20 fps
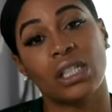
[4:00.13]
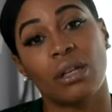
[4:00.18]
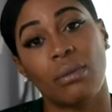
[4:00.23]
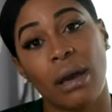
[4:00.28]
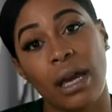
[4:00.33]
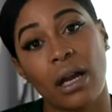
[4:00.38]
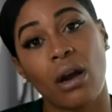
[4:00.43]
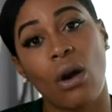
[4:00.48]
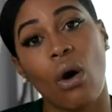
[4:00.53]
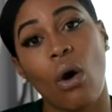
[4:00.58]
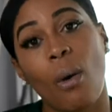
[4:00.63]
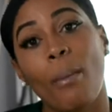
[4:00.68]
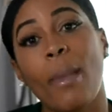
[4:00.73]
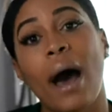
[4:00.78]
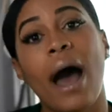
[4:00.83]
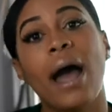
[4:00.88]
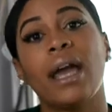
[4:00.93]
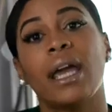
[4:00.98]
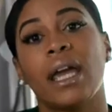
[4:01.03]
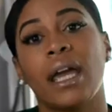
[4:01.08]
to make on
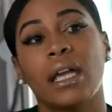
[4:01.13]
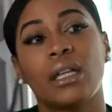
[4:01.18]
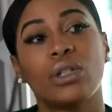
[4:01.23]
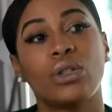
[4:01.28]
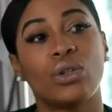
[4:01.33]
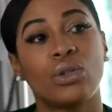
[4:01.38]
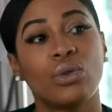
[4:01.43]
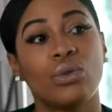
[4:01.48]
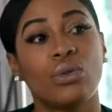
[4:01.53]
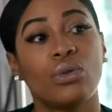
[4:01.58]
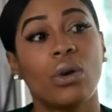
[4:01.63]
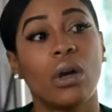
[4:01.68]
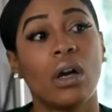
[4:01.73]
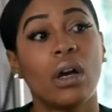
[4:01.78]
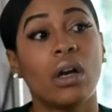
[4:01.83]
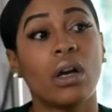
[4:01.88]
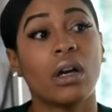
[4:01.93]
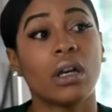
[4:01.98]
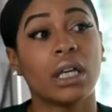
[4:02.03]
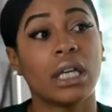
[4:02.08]
my end to
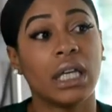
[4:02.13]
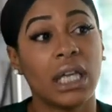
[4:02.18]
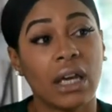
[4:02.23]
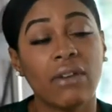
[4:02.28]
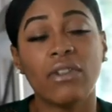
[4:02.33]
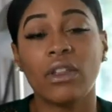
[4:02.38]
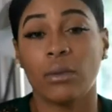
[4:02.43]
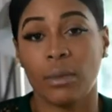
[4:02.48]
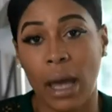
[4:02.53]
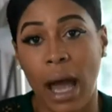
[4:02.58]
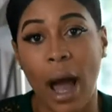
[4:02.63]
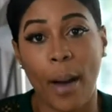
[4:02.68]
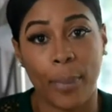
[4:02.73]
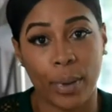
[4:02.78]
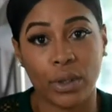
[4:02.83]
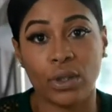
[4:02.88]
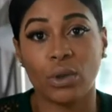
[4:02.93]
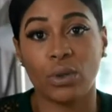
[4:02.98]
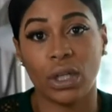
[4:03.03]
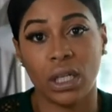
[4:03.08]
give them the
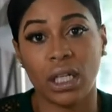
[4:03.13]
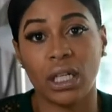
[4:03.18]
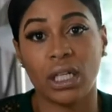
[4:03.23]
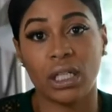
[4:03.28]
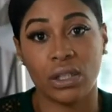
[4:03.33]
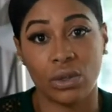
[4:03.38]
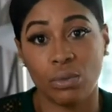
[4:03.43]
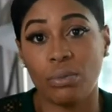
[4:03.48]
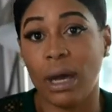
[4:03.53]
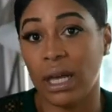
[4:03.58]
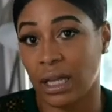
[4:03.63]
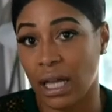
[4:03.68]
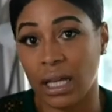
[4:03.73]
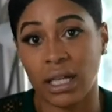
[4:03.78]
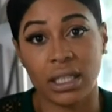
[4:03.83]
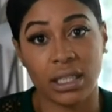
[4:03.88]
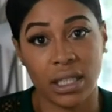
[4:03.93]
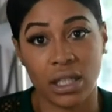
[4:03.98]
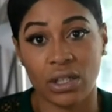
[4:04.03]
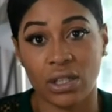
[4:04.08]
opportunity to make
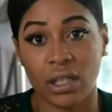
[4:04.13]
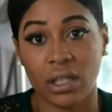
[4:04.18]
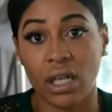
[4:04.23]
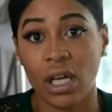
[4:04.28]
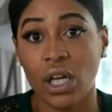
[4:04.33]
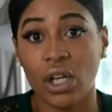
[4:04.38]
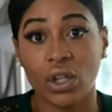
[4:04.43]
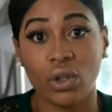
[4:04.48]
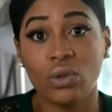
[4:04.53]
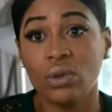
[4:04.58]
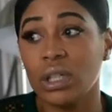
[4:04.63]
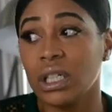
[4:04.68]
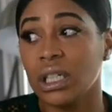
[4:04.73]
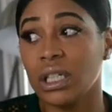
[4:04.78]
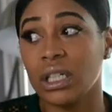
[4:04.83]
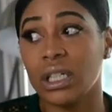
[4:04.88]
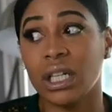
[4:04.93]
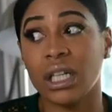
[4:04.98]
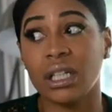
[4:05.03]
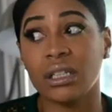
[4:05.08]
that decision. You
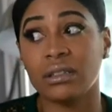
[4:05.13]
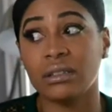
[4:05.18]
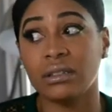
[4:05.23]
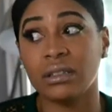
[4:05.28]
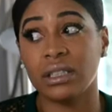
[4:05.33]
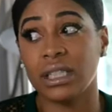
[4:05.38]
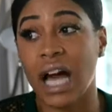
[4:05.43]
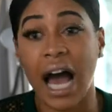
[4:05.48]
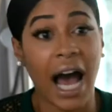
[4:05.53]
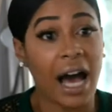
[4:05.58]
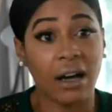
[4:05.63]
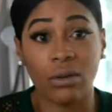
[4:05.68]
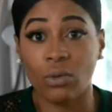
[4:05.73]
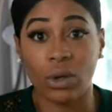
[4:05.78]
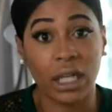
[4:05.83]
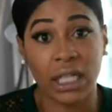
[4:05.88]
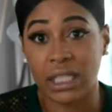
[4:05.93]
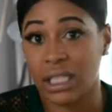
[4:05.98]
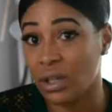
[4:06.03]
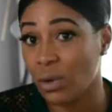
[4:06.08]
could not
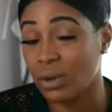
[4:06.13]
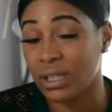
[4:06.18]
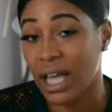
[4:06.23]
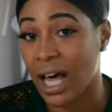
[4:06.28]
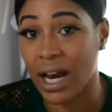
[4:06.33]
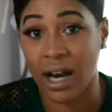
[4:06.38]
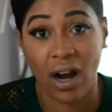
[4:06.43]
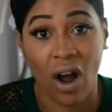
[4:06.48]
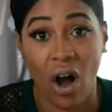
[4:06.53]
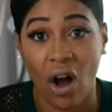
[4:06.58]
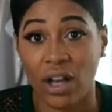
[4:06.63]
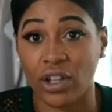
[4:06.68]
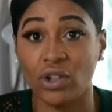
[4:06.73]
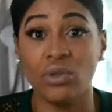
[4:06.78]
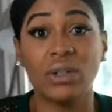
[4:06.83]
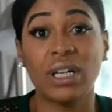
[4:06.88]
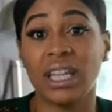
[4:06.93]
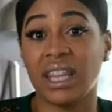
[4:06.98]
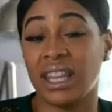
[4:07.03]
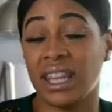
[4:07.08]
want to deal with that at all, and
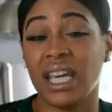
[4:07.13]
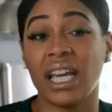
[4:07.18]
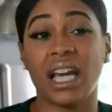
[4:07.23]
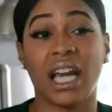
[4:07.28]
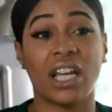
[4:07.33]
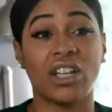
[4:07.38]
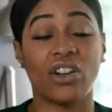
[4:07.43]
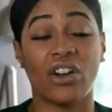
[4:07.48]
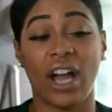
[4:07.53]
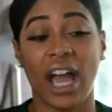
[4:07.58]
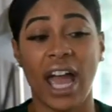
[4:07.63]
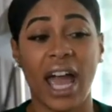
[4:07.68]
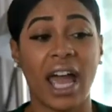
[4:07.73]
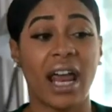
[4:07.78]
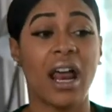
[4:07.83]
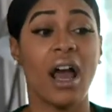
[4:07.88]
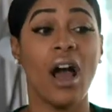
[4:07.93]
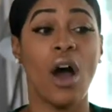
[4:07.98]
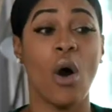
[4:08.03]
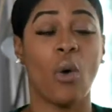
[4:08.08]
you could think in your
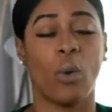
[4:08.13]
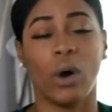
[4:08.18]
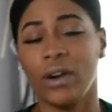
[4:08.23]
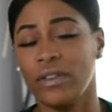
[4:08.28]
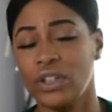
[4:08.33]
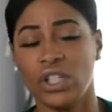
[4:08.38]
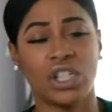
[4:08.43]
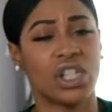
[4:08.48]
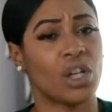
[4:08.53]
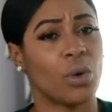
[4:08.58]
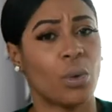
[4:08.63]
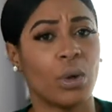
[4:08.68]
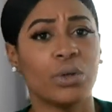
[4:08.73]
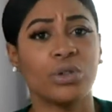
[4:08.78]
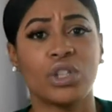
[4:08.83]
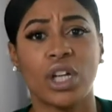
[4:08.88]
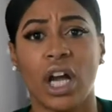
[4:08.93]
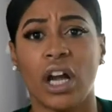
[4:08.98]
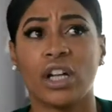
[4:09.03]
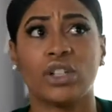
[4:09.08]
head, what if she's in a
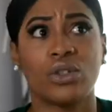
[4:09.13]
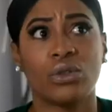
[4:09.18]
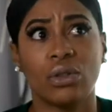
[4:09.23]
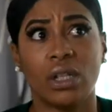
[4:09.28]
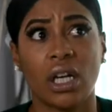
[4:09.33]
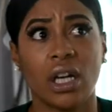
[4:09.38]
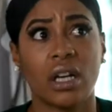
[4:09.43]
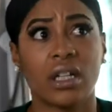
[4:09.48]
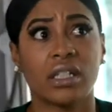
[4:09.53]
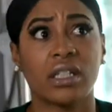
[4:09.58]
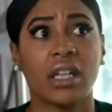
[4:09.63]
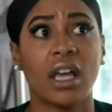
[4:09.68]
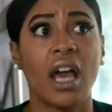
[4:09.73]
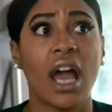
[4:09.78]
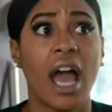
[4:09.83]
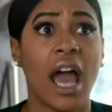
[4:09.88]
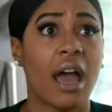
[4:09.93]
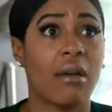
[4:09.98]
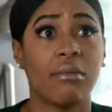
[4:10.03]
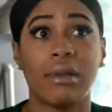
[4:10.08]
wheelchair in 2 years,
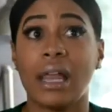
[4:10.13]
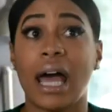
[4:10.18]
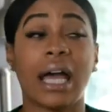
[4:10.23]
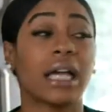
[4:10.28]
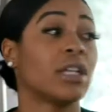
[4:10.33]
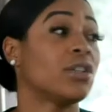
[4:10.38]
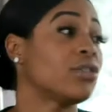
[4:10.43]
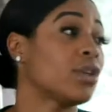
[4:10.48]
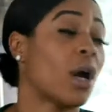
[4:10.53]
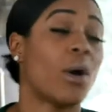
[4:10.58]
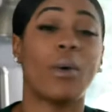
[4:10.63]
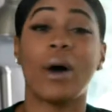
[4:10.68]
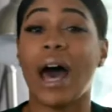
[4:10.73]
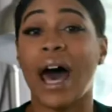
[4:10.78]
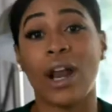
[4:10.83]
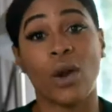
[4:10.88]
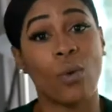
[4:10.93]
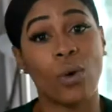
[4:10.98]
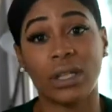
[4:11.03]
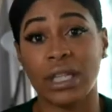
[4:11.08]
and be like, you know what,
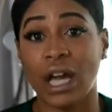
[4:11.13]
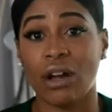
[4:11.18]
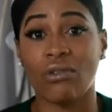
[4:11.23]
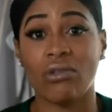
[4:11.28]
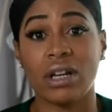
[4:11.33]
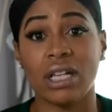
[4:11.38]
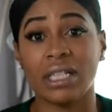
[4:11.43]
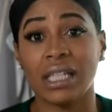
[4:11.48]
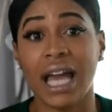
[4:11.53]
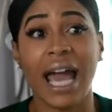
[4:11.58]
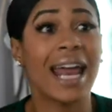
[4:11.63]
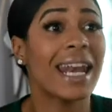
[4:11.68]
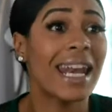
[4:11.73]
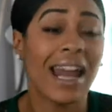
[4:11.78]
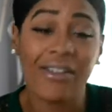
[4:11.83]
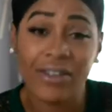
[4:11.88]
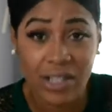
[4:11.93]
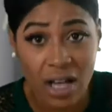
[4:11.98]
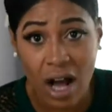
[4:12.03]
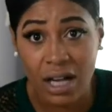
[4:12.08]
I don't want that risk, and
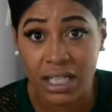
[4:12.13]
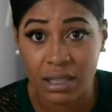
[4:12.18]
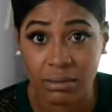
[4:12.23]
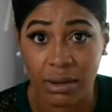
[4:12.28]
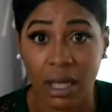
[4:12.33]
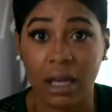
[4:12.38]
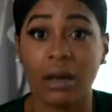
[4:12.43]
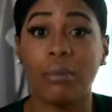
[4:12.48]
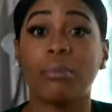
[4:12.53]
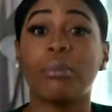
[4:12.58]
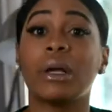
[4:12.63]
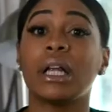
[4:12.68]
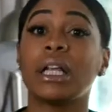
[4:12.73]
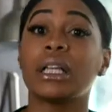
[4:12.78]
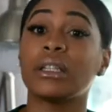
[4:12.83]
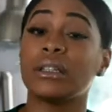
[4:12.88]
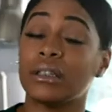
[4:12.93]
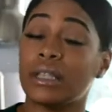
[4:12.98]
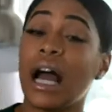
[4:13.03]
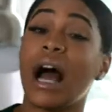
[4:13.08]
never talk to me.
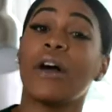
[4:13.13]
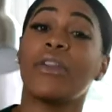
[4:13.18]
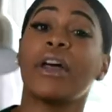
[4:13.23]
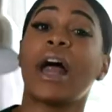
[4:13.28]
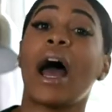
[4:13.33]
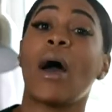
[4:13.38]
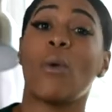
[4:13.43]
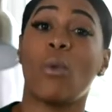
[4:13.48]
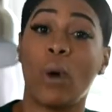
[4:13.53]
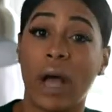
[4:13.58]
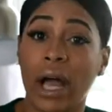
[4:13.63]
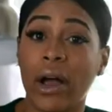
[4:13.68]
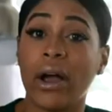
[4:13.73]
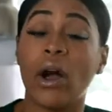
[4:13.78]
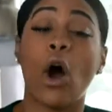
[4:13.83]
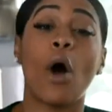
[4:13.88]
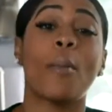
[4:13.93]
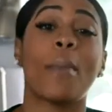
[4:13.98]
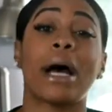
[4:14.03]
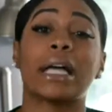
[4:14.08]
But now that I wear
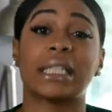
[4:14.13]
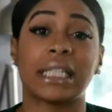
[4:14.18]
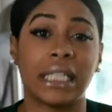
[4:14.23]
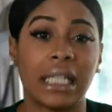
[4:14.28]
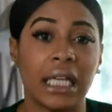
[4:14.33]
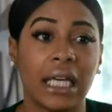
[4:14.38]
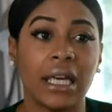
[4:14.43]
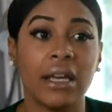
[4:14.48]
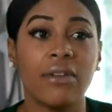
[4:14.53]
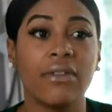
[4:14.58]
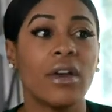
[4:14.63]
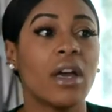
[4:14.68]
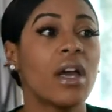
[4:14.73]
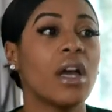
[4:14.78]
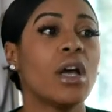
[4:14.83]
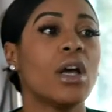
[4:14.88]
it on my sleeve,